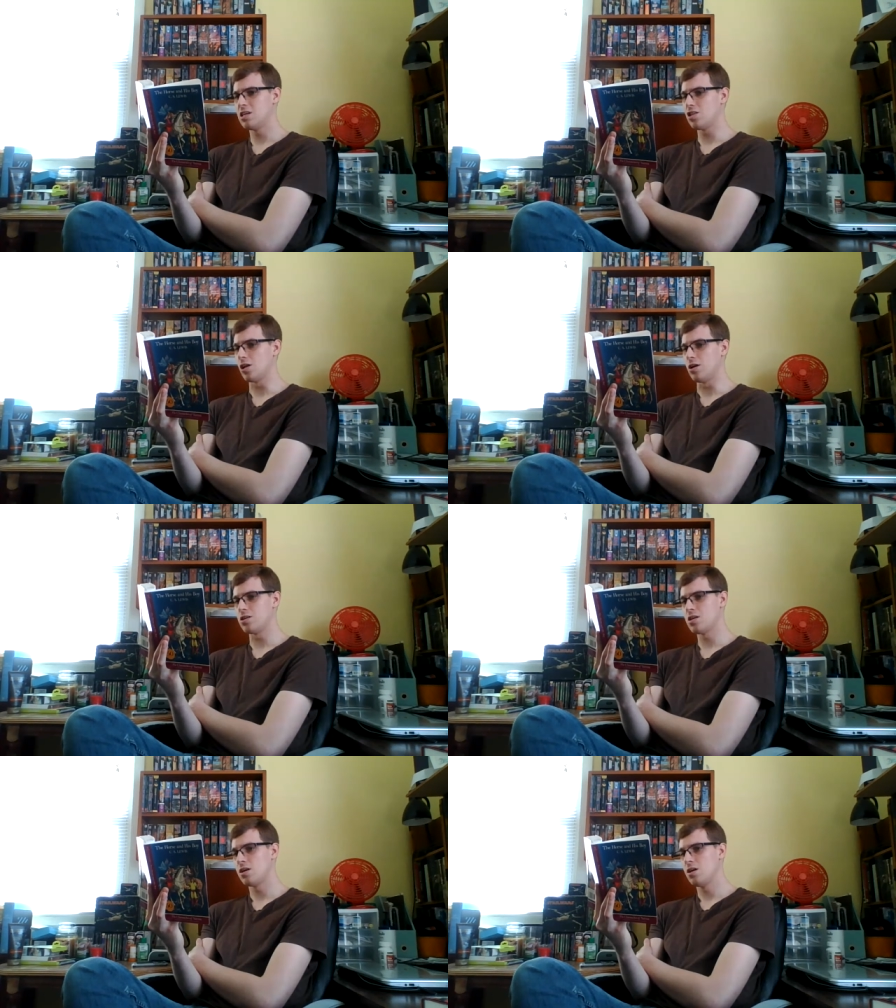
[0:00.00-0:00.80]
he thought,
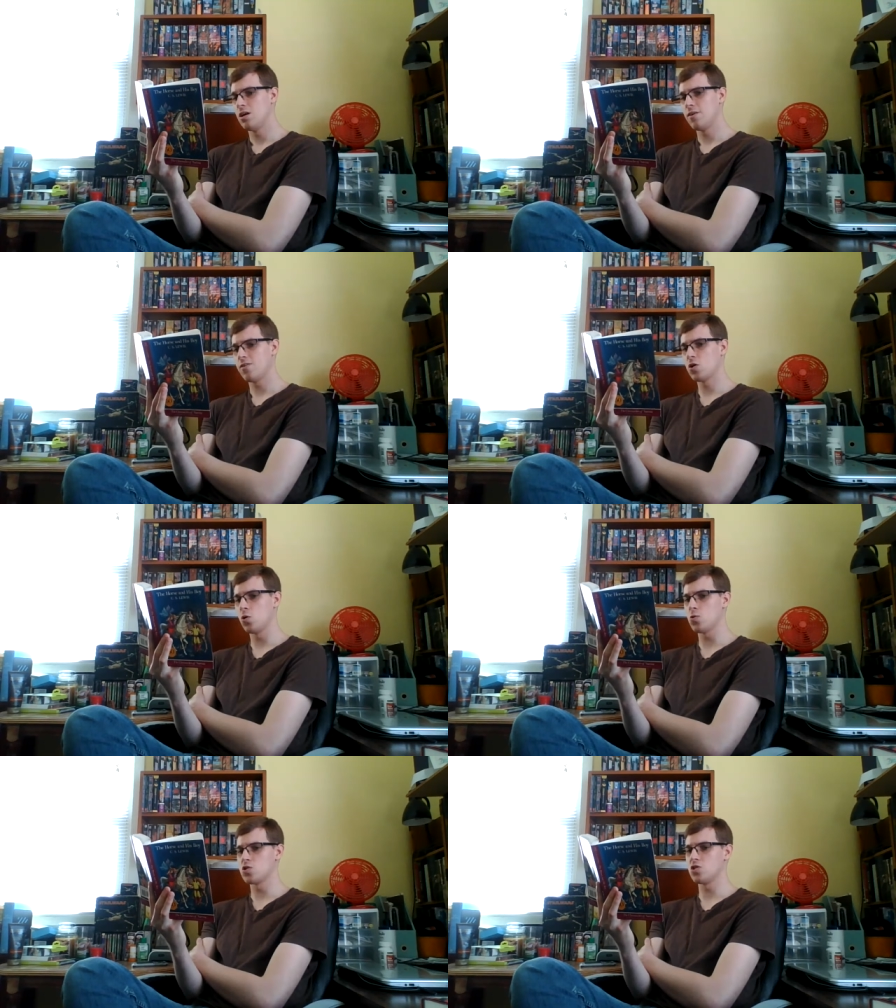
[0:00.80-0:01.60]
of
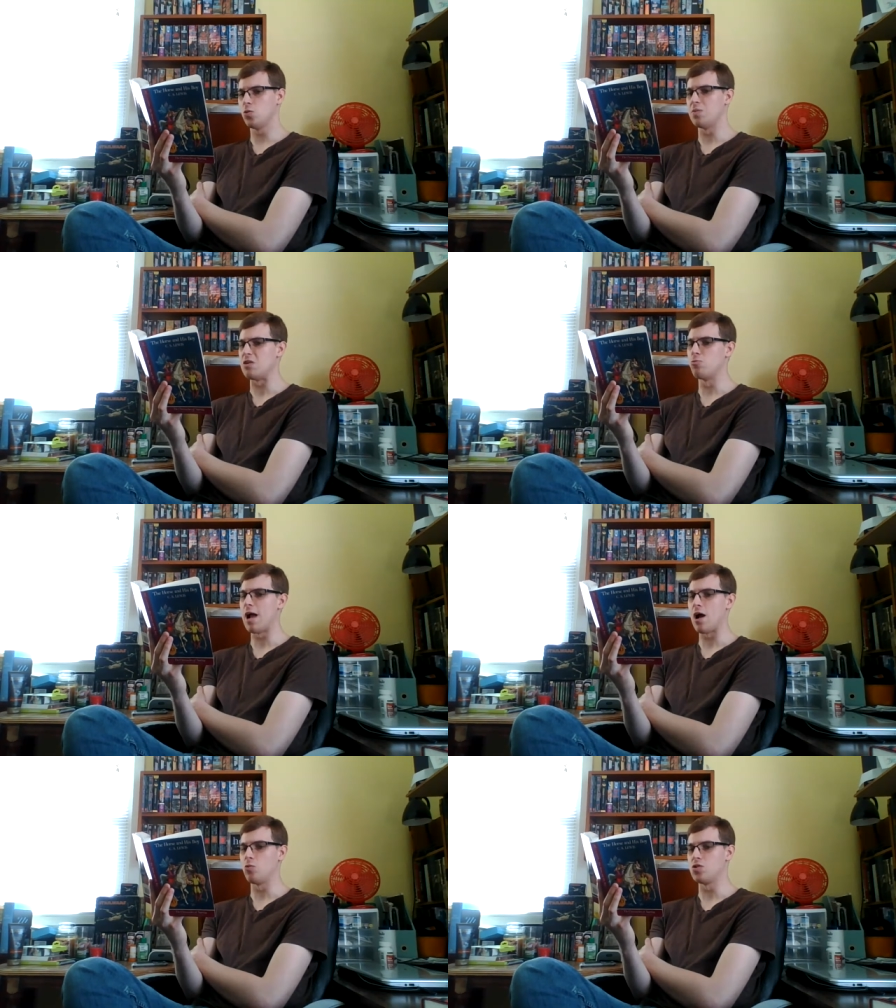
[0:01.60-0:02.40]
course they'll be
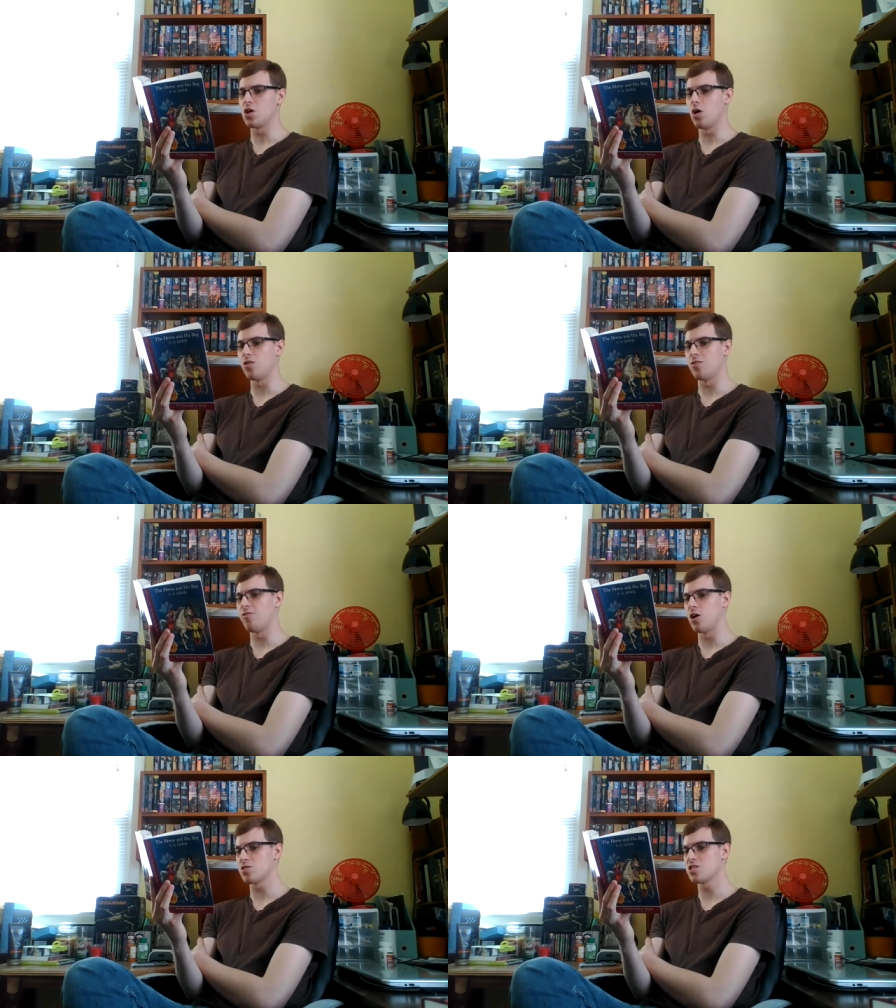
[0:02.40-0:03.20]
round on the
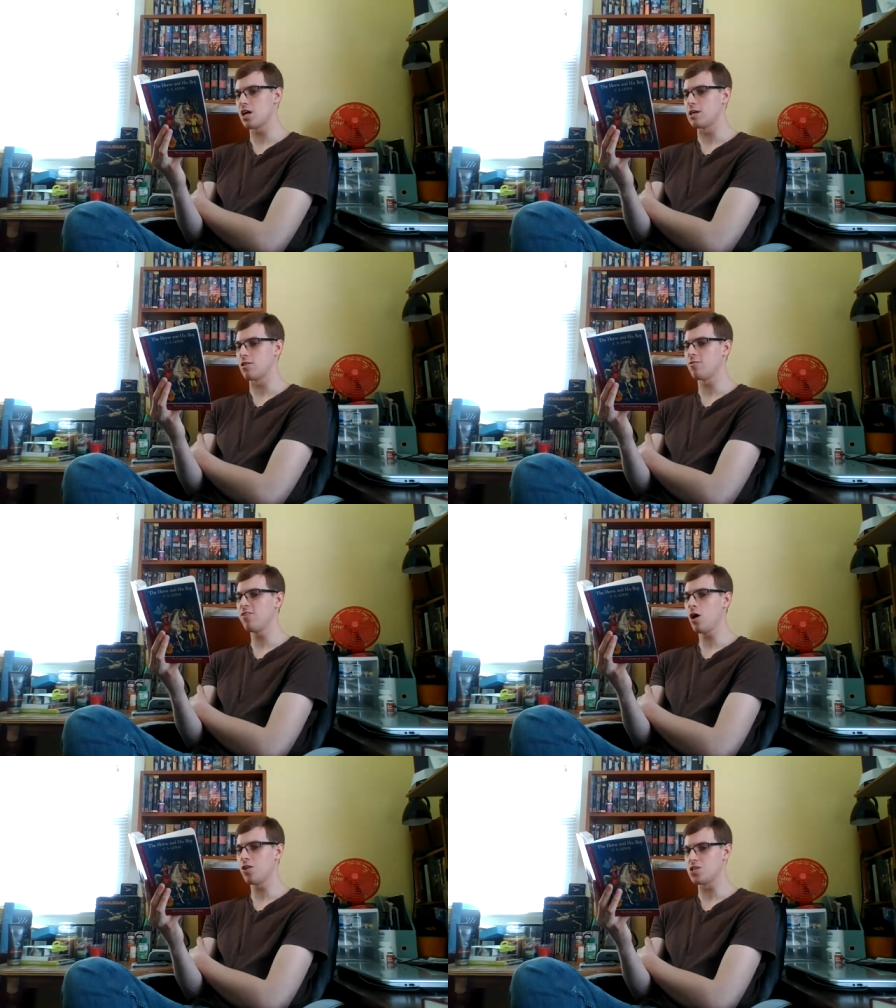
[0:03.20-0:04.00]
far side of the
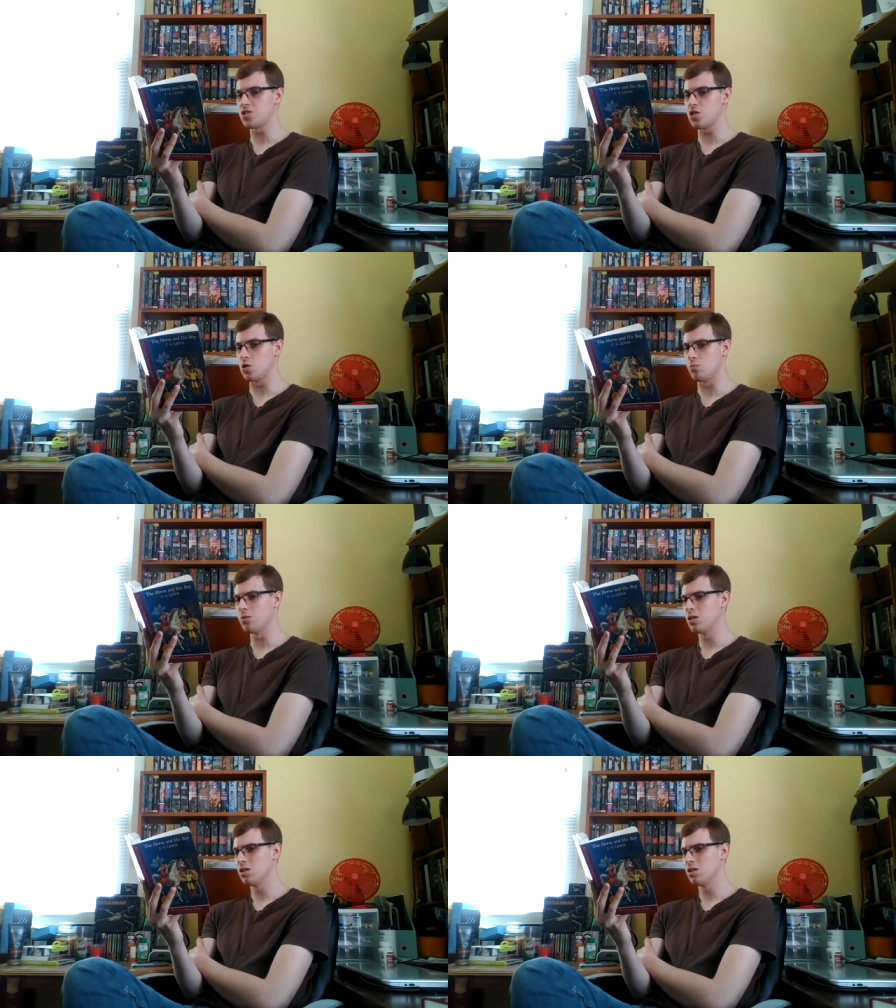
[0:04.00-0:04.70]
father's tomb,